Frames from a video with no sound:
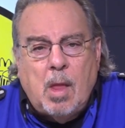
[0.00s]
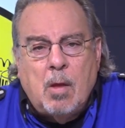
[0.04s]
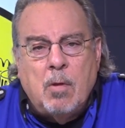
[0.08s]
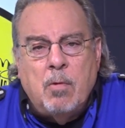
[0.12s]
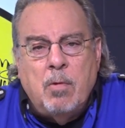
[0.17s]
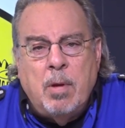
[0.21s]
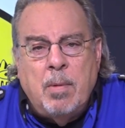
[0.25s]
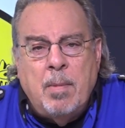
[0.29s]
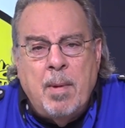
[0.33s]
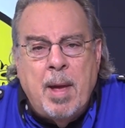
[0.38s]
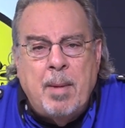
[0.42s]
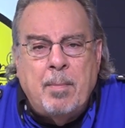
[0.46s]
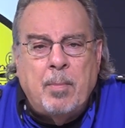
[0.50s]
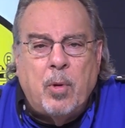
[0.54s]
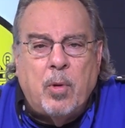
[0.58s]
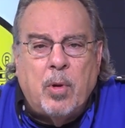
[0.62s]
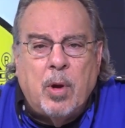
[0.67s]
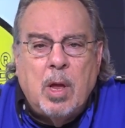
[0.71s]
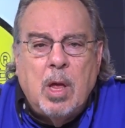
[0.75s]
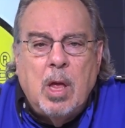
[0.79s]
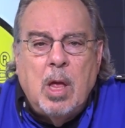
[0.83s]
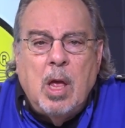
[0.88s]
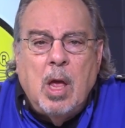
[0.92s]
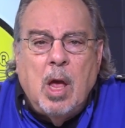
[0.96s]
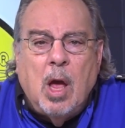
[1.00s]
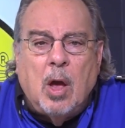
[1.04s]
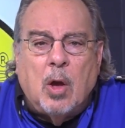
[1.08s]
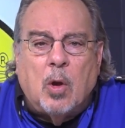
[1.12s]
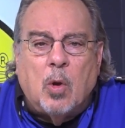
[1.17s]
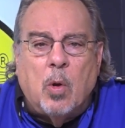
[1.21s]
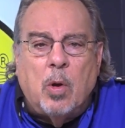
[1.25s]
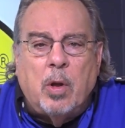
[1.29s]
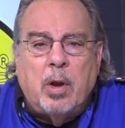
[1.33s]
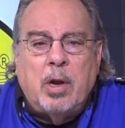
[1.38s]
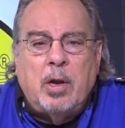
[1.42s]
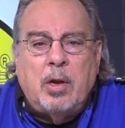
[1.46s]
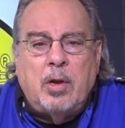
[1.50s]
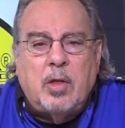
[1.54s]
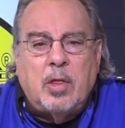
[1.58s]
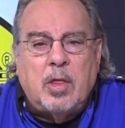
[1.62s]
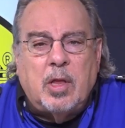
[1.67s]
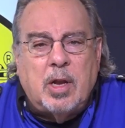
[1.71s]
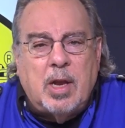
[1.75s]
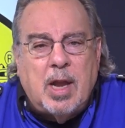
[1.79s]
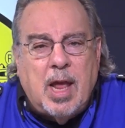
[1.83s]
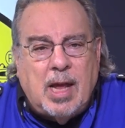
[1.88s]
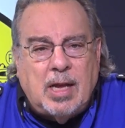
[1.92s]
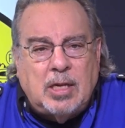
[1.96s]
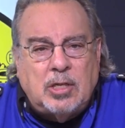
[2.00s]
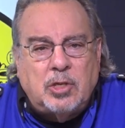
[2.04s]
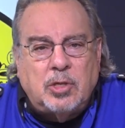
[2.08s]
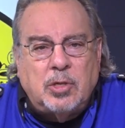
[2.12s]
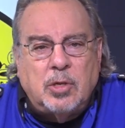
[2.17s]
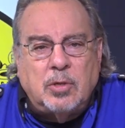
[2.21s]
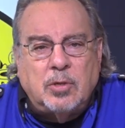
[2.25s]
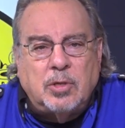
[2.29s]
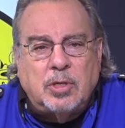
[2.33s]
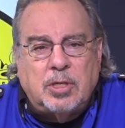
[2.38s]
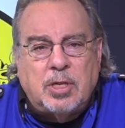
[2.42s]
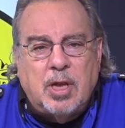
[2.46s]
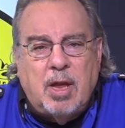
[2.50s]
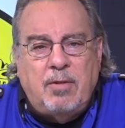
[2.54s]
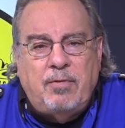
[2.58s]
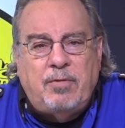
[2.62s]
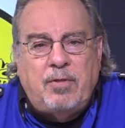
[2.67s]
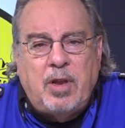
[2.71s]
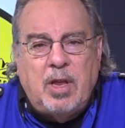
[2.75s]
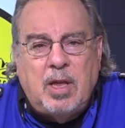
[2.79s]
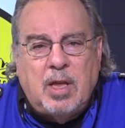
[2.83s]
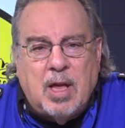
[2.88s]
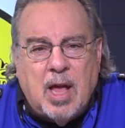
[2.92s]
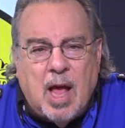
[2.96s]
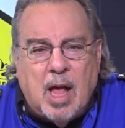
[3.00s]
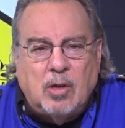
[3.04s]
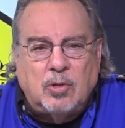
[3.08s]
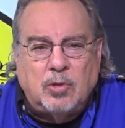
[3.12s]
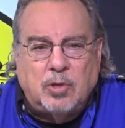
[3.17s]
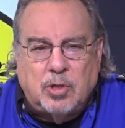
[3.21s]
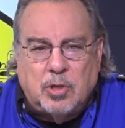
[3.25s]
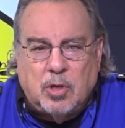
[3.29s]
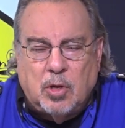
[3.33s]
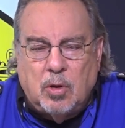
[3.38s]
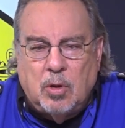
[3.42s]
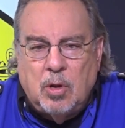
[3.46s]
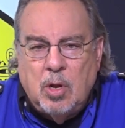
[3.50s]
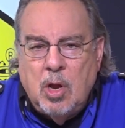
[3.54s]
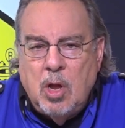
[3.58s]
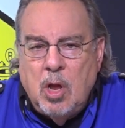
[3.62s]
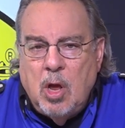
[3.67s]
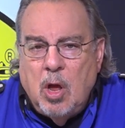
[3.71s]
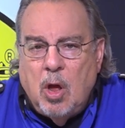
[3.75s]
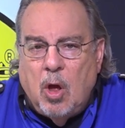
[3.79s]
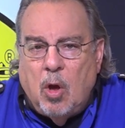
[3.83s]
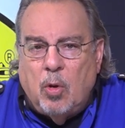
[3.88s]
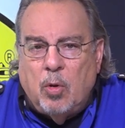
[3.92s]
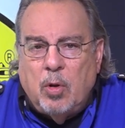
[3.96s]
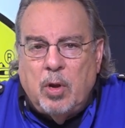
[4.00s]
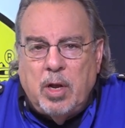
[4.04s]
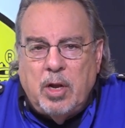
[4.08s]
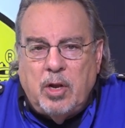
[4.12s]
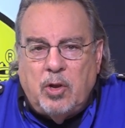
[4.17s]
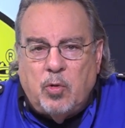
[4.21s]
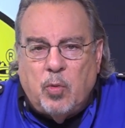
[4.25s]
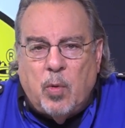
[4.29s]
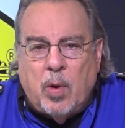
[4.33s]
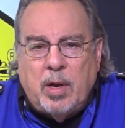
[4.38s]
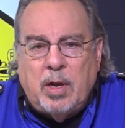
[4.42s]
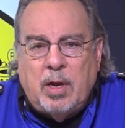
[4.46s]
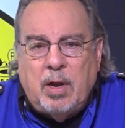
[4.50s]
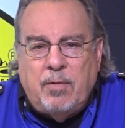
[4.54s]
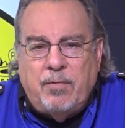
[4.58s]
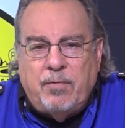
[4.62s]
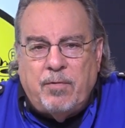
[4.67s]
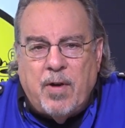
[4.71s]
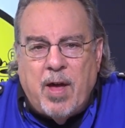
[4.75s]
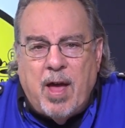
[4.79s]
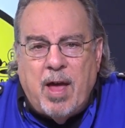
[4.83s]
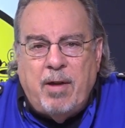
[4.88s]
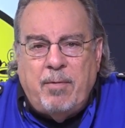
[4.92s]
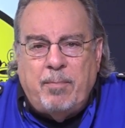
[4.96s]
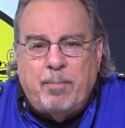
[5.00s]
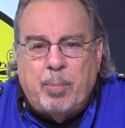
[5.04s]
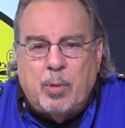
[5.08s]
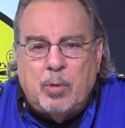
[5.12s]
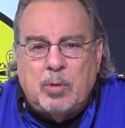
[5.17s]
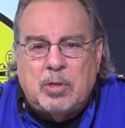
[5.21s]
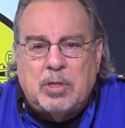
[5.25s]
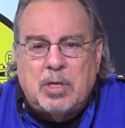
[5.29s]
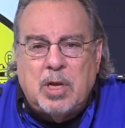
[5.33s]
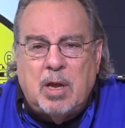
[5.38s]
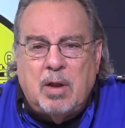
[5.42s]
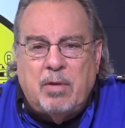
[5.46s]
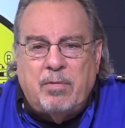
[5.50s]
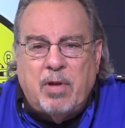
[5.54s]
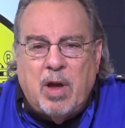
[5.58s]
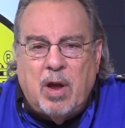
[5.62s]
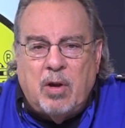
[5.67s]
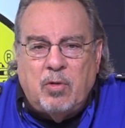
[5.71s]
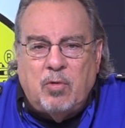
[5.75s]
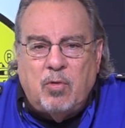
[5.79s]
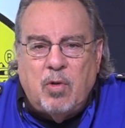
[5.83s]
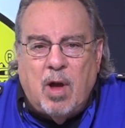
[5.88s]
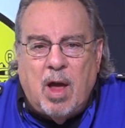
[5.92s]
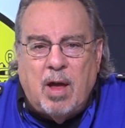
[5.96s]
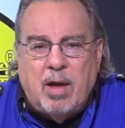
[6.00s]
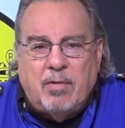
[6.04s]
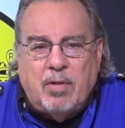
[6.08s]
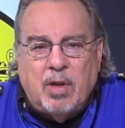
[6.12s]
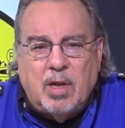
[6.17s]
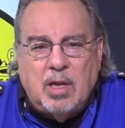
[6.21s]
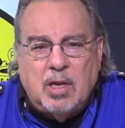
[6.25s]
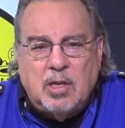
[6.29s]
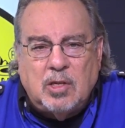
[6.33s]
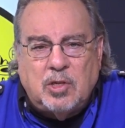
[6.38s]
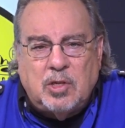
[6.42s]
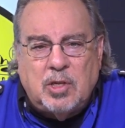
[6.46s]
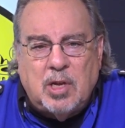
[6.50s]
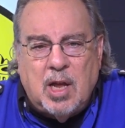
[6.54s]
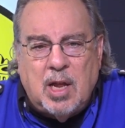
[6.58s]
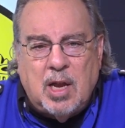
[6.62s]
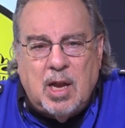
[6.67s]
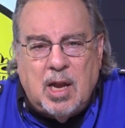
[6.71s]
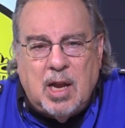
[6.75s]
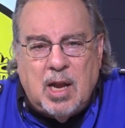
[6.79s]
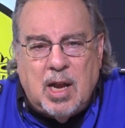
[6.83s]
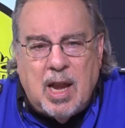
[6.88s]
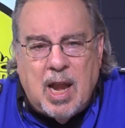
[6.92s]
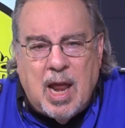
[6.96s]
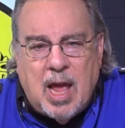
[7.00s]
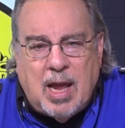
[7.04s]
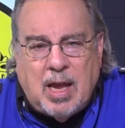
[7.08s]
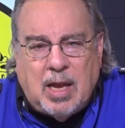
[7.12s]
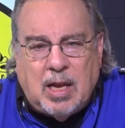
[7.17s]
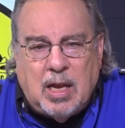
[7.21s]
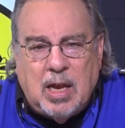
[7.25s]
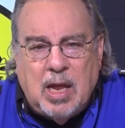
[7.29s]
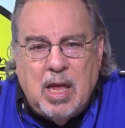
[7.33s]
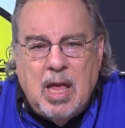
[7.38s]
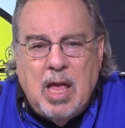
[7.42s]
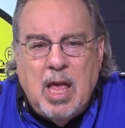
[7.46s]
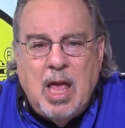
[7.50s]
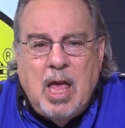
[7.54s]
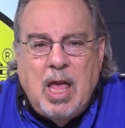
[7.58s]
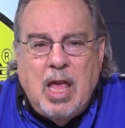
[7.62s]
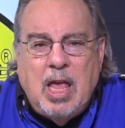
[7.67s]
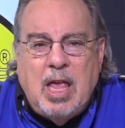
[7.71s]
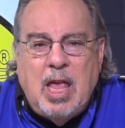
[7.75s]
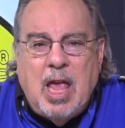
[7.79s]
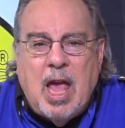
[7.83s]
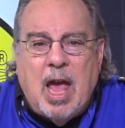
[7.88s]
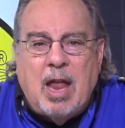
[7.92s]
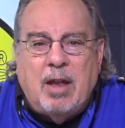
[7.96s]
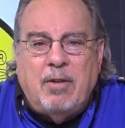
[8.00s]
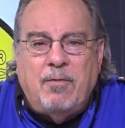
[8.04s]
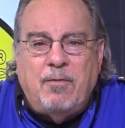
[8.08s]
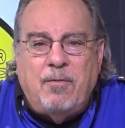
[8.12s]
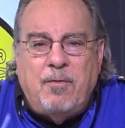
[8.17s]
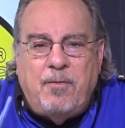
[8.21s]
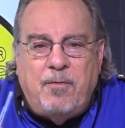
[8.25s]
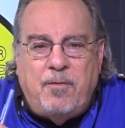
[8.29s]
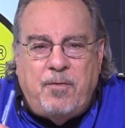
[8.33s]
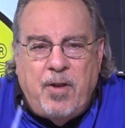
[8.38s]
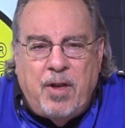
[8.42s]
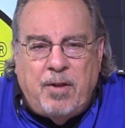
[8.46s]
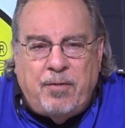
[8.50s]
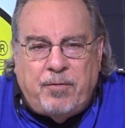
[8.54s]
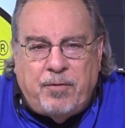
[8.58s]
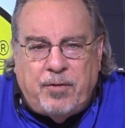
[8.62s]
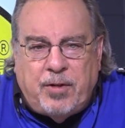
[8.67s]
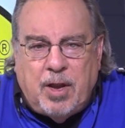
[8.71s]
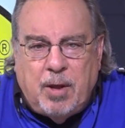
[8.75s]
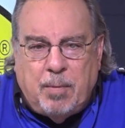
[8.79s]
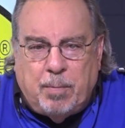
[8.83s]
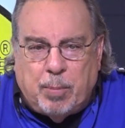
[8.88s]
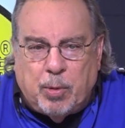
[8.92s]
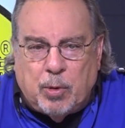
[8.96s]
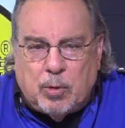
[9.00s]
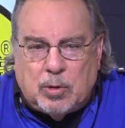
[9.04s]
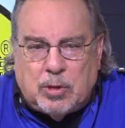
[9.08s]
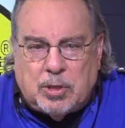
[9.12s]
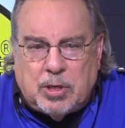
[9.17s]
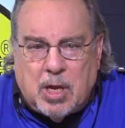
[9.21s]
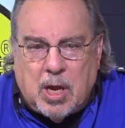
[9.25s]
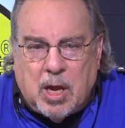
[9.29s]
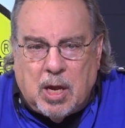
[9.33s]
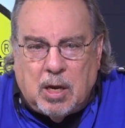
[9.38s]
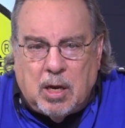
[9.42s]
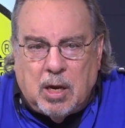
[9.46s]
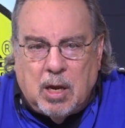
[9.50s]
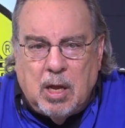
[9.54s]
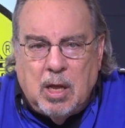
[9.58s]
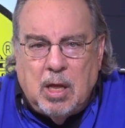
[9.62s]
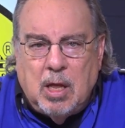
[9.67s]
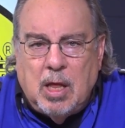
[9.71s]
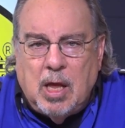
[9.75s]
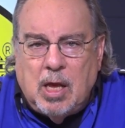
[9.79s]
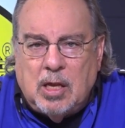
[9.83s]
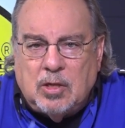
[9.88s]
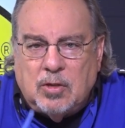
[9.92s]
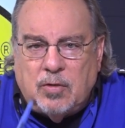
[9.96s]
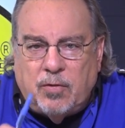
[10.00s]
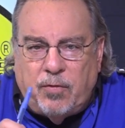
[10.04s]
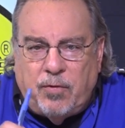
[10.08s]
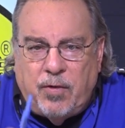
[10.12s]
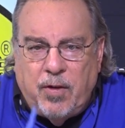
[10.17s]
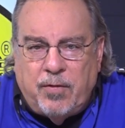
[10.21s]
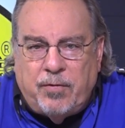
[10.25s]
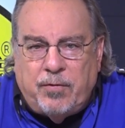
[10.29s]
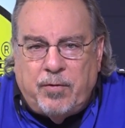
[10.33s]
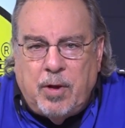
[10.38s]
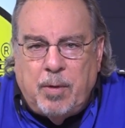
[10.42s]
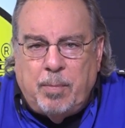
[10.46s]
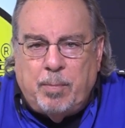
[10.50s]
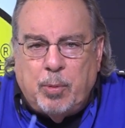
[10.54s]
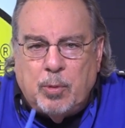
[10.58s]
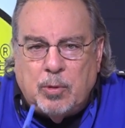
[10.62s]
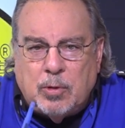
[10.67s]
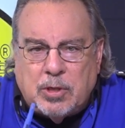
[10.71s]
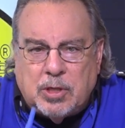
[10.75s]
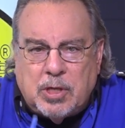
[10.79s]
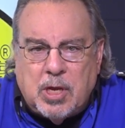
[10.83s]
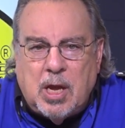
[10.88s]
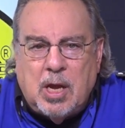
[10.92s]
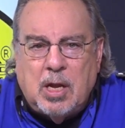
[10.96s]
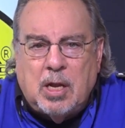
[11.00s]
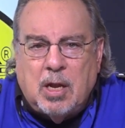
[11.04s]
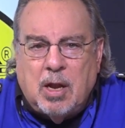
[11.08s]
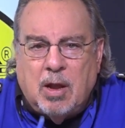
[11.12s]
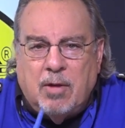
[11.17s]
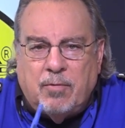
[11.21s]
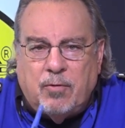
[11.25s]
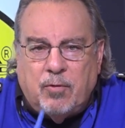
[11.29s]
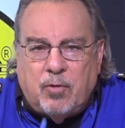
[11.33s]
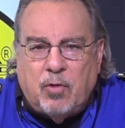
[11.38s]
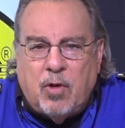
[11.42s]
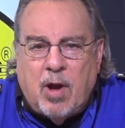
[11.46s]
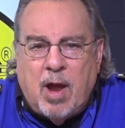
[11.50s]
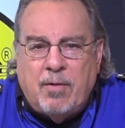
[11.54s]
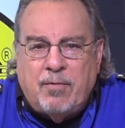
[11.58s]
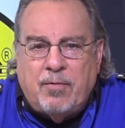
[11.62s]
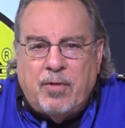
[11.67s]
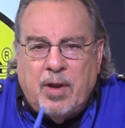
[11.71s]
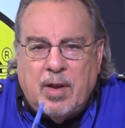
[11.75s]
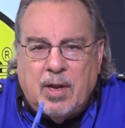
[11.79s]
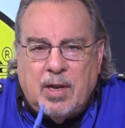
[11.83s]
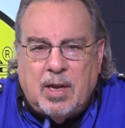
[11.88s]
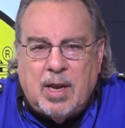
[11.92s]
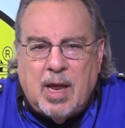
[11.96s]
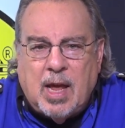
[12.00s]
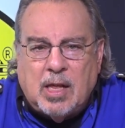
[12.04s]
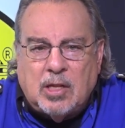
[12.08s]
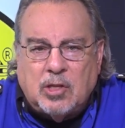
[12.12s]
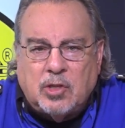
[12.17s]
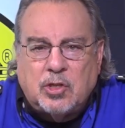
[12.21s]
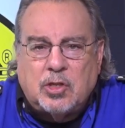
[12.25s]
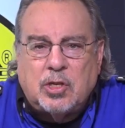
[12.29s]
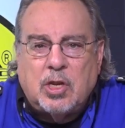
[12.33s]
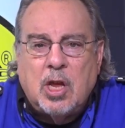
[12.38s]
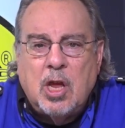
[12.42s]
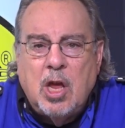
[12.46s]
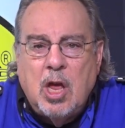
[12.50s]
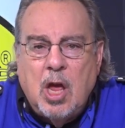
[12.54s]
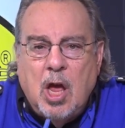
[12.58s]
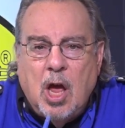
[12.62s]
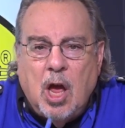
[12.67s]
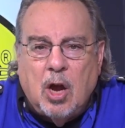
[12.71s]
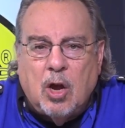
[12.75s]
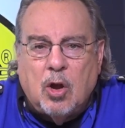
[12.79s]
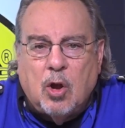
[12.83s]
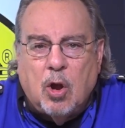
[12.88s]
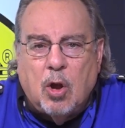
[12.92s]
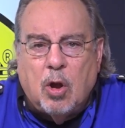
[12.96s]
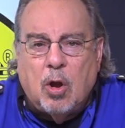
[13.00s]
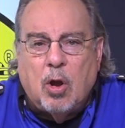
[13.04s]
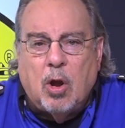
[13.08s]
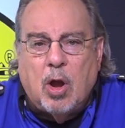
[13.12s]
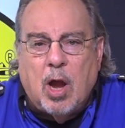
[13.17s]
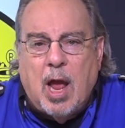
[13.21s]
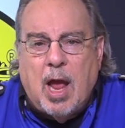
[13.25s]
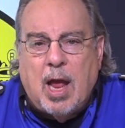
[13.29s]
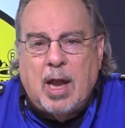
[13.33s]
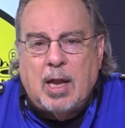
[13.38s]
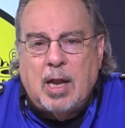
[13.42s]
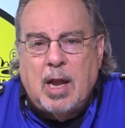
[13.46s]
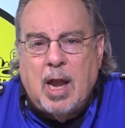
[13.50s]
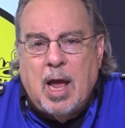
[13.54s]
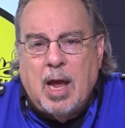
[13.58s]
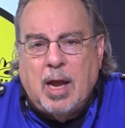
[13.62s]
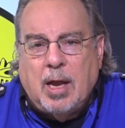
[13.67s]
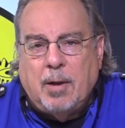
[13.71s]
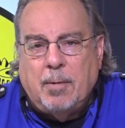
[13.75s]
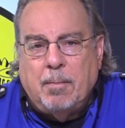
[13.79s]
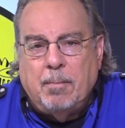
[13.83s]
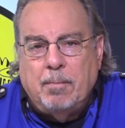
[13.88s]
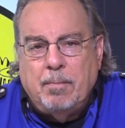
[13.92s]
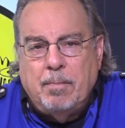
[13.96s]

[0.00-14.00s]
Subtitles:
Remember, according to the National Safety Council, only 25% of our driving is done at night, yet 50%, that's 50% of traffic deaths occur at night.